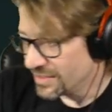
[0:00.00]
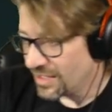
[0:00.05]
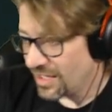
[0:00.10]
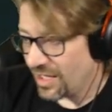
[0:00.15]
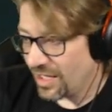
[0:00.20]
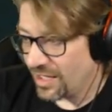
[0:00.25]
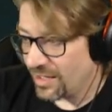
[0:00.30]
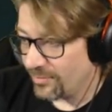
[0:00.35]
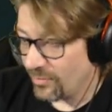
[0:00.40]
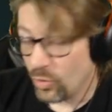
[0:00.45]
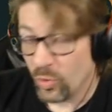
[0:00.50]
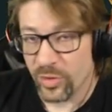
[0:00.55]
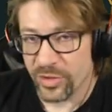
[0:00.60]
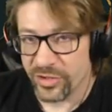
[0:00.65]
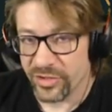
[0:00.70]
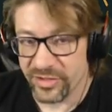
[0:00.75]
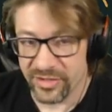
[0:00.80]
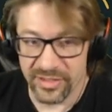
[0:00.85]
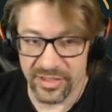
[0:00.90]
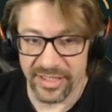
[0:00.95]
Um, or you
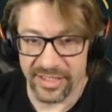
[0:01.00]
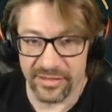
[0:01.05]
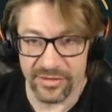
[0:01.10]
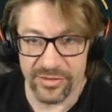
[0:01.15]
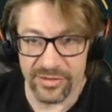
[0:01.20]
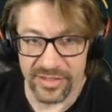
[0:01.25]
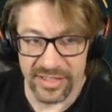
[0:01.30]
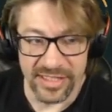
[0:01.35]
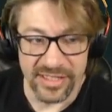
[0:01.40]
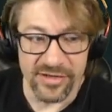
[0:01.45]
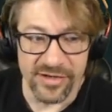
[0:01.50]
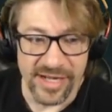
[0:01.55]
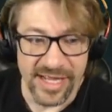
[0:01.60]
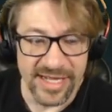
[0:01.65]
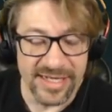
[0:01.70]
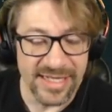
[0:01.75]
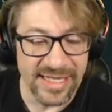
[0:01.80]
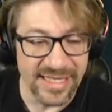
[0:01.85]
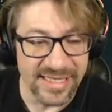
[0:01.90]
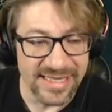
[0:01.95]
could like go to the internet,
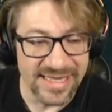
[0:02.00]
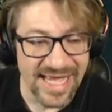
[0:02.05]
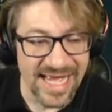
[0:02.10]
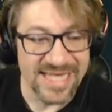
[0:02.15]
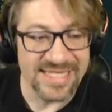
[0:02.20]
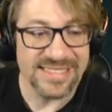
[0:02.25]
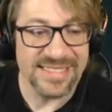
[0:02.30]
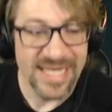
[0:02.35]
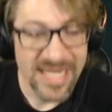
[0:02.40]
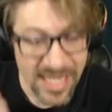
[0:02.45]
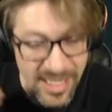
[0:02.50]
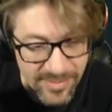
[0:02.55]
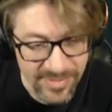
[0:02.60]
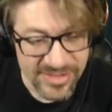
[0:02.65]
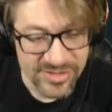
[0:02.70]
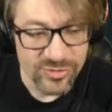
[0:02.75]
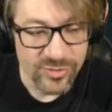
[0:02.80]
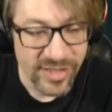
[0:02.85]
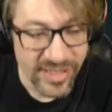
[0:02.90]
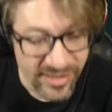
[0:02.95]
and that time
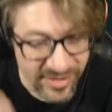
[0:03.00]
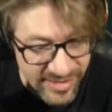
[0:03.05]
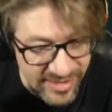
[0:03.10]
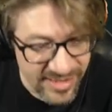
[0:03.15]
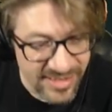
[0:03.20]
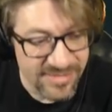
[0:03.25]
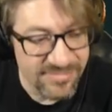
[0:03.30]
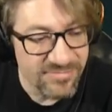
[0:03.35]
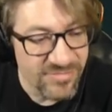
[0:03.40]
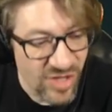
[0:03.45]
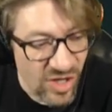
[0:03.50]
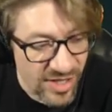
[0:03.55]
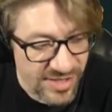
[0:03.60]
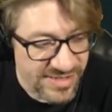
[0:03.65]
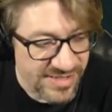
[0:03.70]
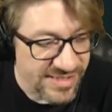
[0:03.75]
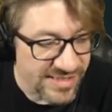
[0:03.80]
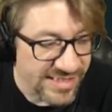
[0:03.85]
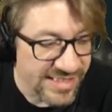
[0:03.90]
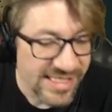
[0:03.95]
is regulated
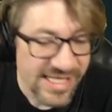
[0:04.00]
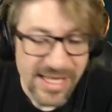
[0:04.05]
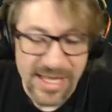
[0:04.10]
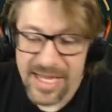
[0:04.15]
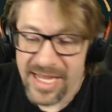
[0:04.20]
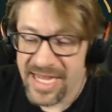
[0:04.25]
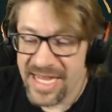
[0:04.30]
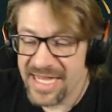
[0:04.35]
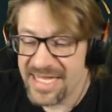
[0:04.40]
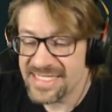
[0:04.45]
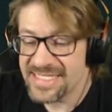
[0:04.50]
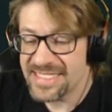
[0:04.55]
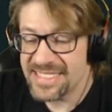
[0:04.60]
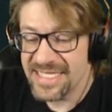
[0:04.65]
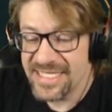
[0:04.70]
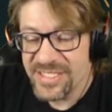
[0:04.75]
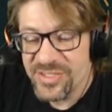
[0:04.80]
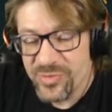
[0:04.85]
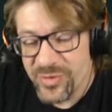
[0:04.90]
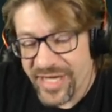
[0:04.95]
constantly.
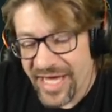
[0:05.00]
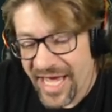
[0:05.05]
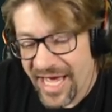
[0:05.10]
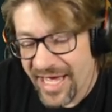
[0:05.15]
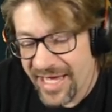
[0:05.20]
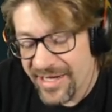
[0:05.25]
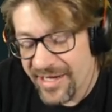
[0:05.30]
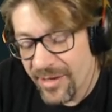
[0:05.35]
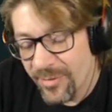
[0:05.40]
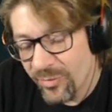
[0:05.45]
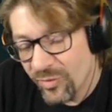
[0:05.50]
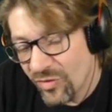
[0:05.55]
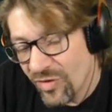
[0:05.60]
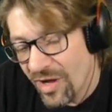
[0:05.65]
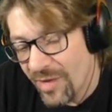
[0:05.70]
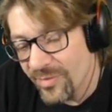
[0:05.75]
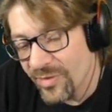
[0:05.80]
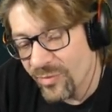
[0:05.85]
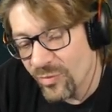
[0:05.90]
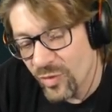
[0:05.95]
Since we had a
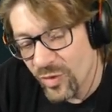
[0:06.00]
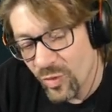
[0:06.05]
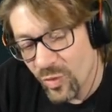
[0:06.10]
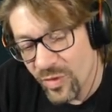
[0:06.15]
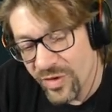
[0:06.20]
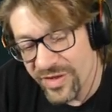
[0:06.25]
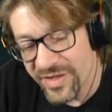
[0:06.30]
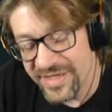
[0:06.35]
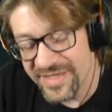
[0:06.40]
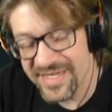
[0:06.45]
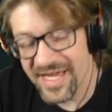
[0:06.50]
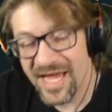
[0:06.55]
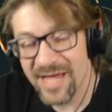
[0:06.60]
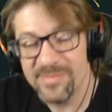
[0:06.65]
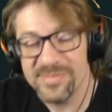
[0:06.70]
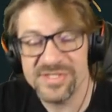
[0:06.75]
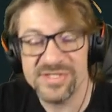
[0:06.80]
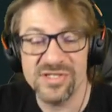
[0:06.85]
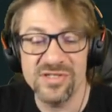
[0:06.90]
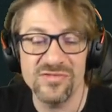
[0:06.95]
problem with one of the time
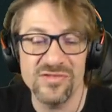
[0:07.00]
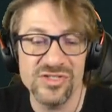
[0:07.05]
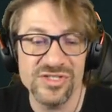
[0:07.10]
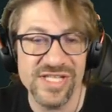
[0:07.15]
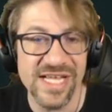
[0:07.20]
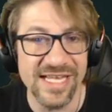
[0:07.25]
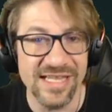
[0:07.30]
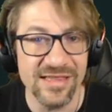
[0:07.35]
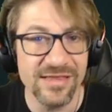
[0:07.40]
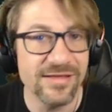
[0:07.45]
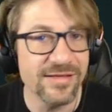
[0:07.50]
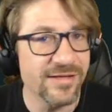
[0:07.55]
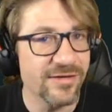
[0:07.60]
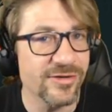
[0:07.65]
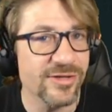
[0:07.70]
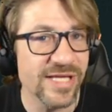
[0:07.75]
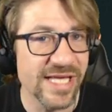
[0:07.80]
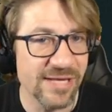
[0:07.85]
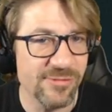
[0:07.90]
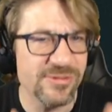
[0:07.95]
servers, and
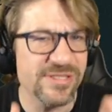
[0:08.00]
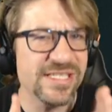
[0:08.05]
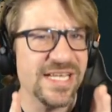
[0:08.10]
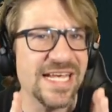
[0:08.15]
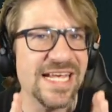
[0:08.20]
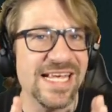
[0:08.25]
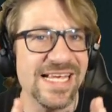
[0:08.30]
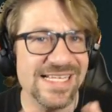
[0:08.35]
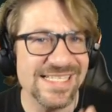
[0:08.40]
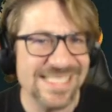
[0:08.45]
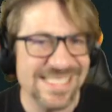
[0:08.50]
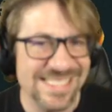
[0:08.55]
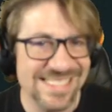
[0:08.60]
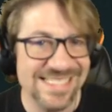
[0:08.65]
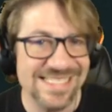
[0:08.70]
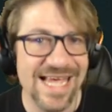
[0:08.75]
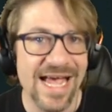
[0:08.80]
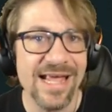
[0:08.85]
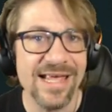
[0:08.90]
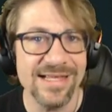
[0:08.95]
literally it was like
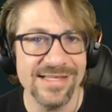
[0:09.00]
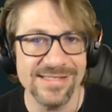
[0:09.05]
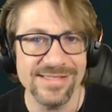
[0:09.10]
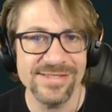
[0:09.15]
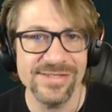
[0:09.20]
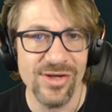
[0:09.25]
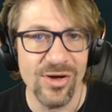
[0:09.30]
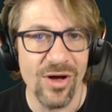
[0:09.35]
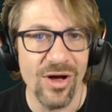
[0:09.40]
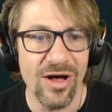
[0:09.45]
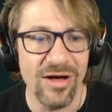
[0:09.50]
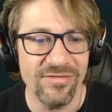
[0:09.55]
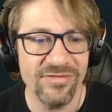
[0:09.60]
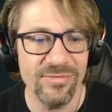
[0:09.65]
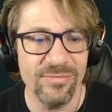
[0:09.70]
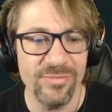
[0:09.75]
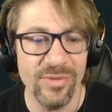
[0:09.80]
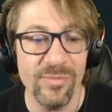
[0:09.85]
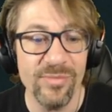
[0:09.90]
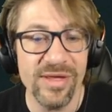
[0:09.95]
seconds off,
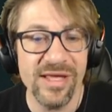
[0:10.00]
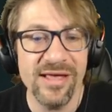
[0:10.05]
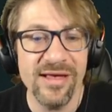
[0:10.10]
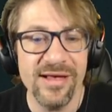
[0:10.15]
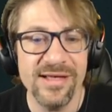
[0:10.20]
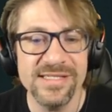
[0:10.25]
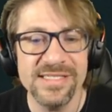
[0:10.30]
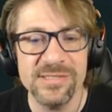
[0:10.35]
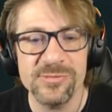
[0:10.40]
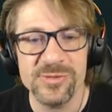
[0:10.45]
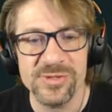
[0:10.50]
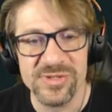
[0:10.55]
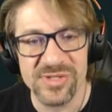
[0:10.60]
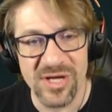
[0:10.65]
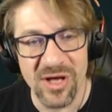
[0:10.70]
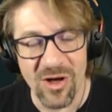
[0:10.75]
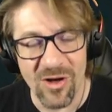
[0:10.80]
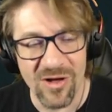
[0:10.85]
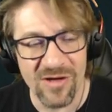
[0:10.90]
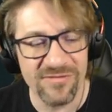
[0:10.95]
but because it was
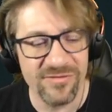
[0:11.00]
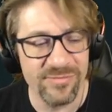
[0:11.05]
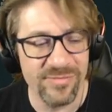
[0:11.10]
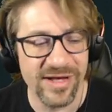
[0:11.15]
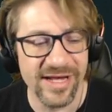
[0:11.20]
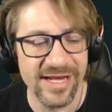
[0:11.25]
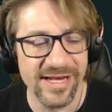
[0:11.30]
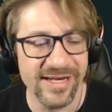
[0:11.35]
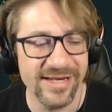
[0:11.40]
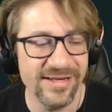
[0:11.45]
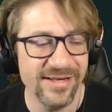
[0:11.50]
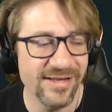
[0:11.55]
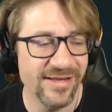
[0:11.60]
off by